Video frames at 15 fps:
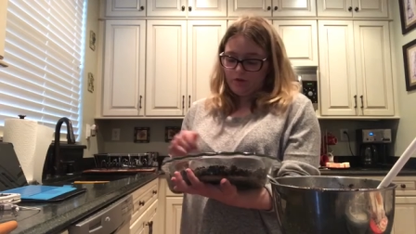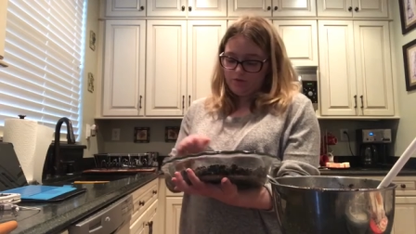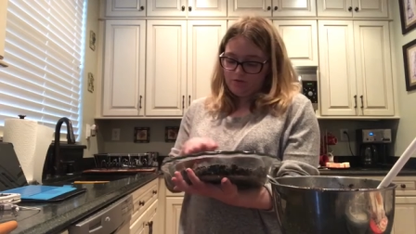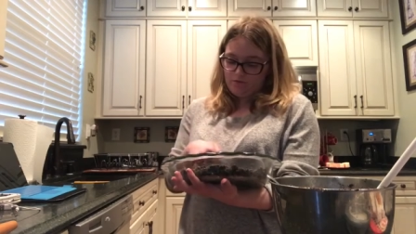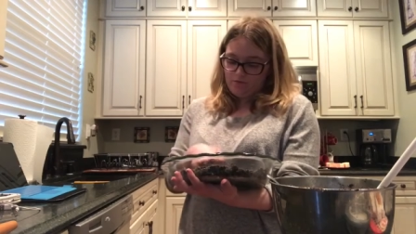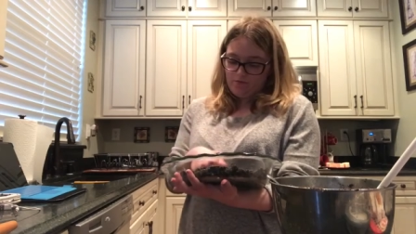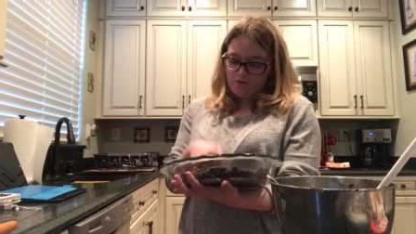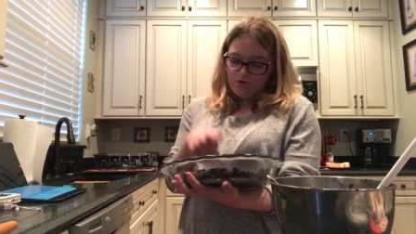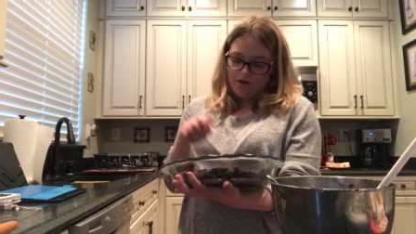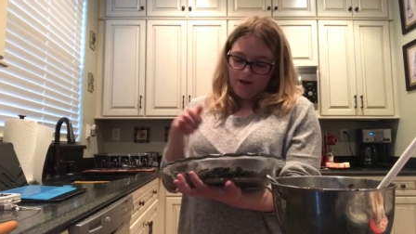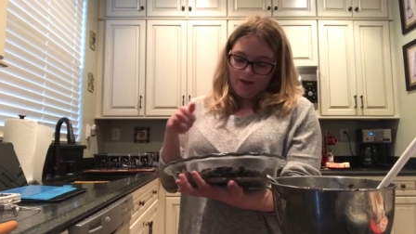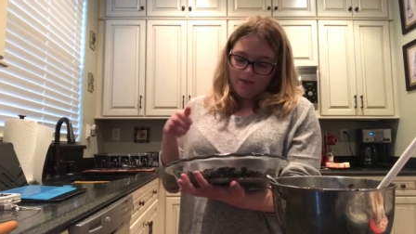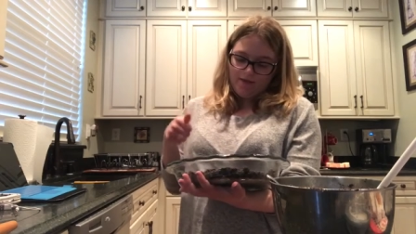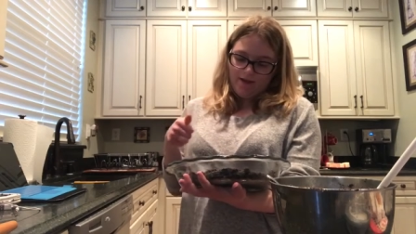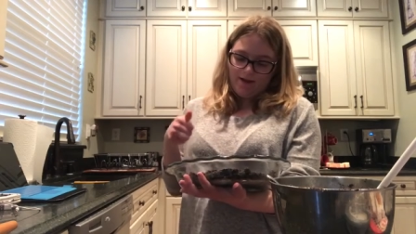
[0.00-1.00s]
I was looking for.
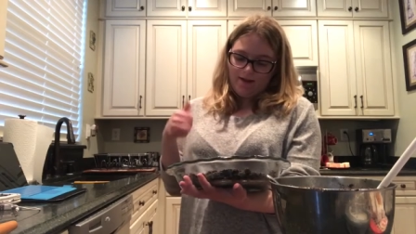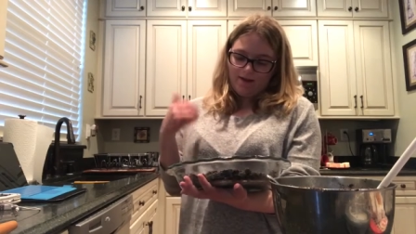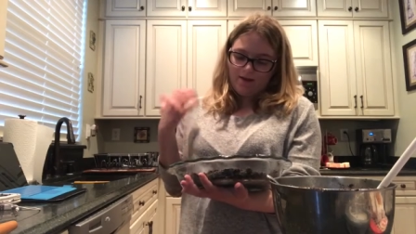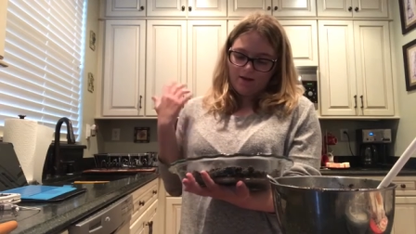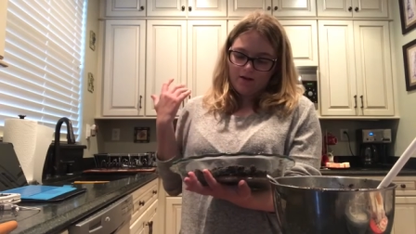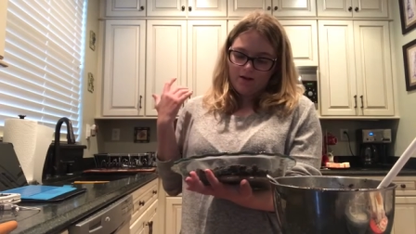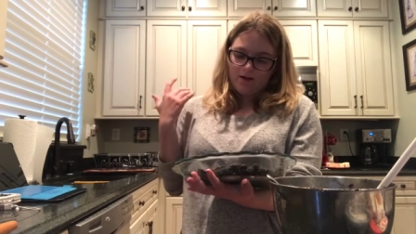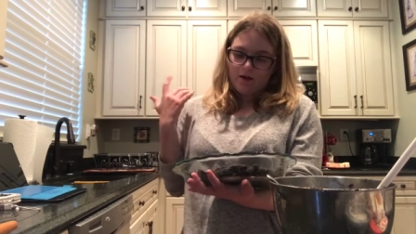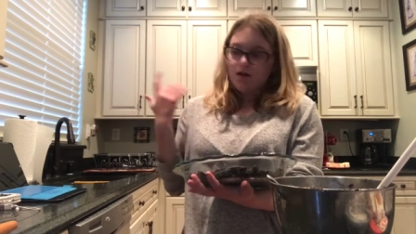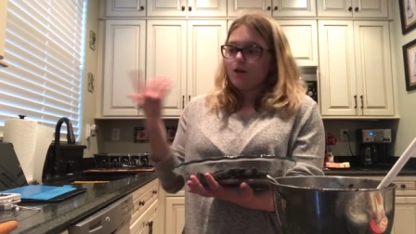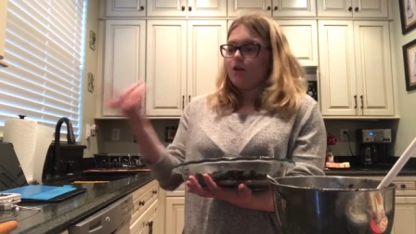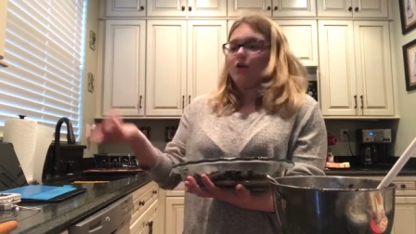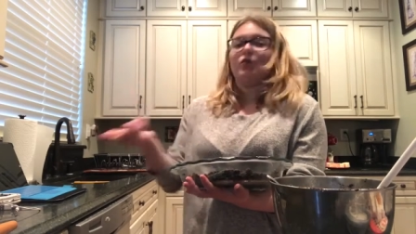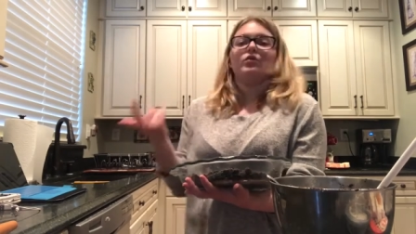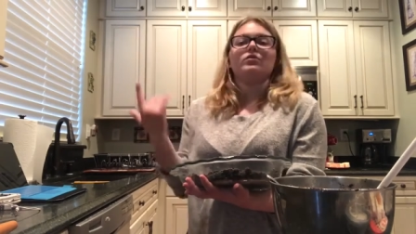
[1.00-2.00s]
And then
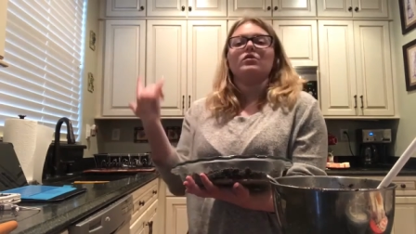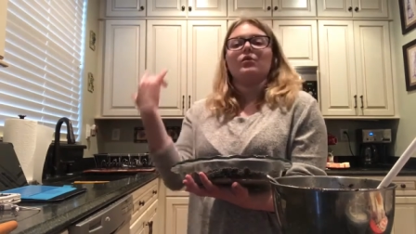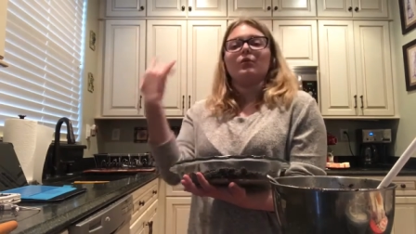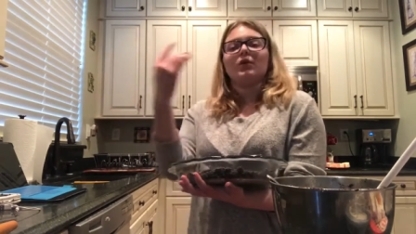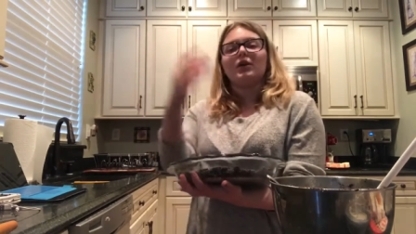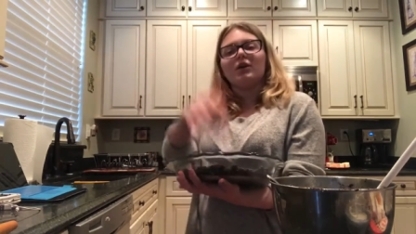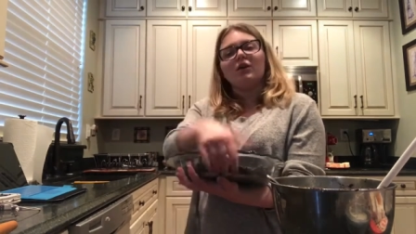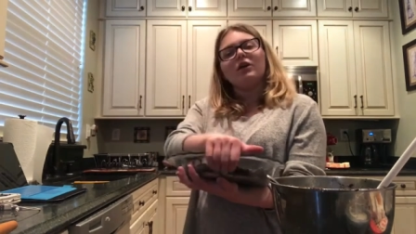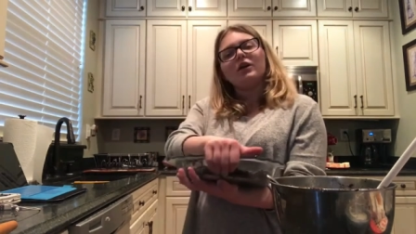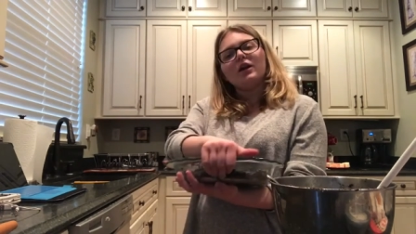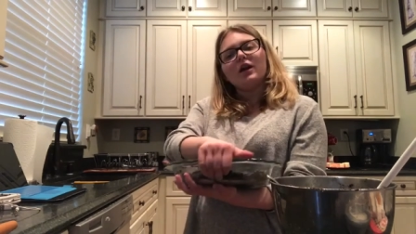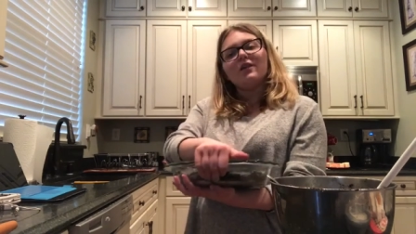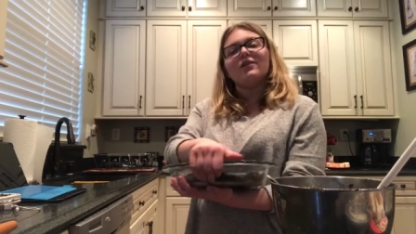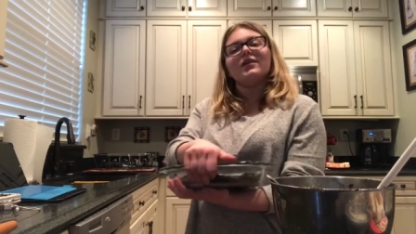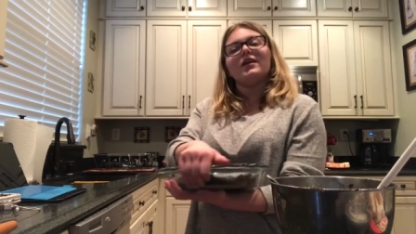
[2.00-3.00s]
you can start working on
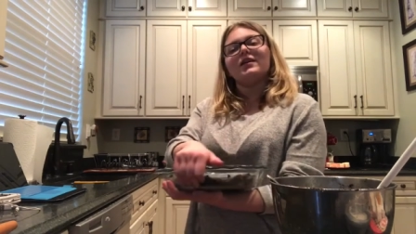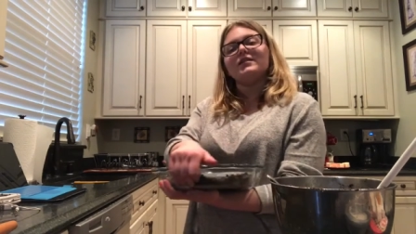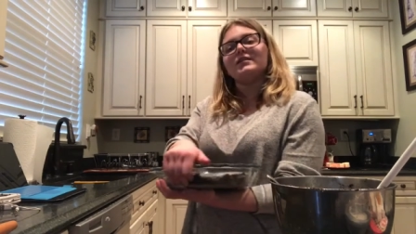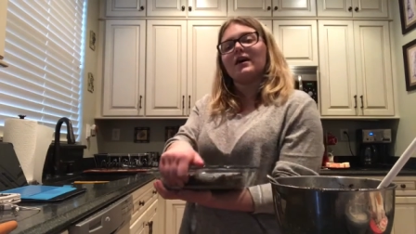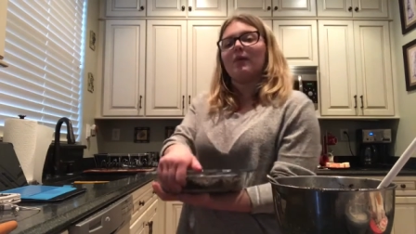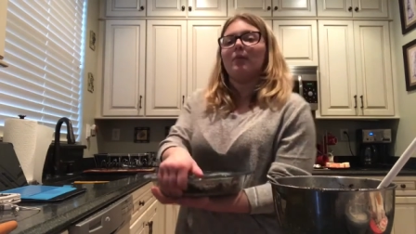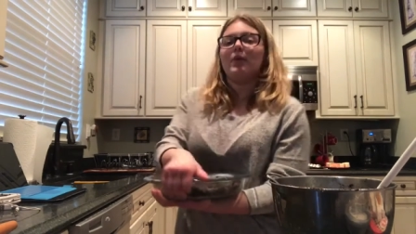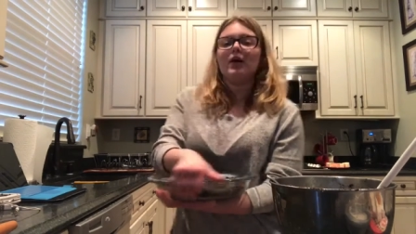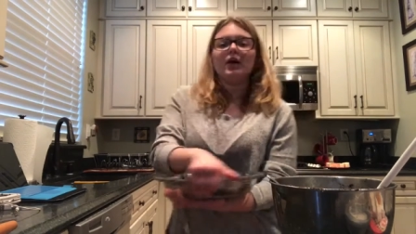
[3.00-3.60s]
the next step.